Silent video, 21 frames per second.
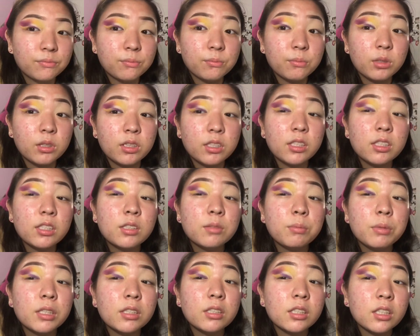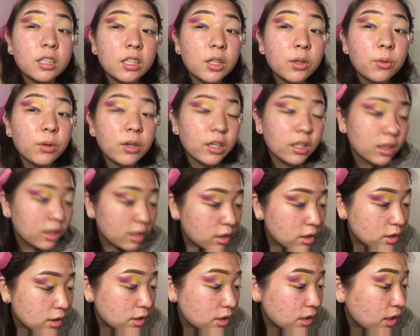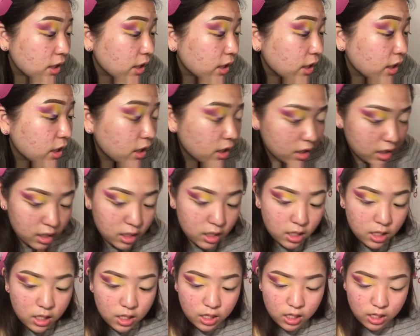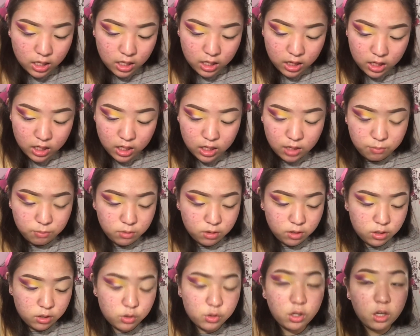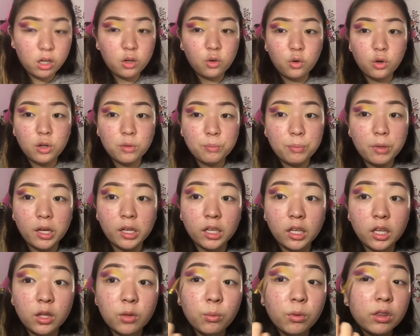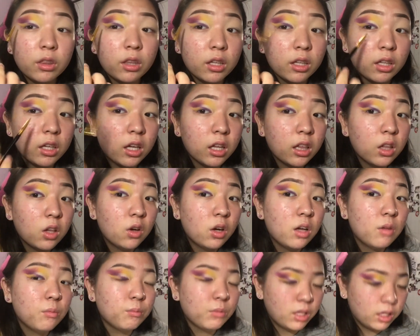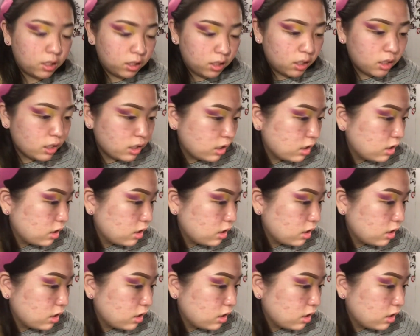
But this is basically what it looks like. And then I'm gonna try going back in with the yellow and make it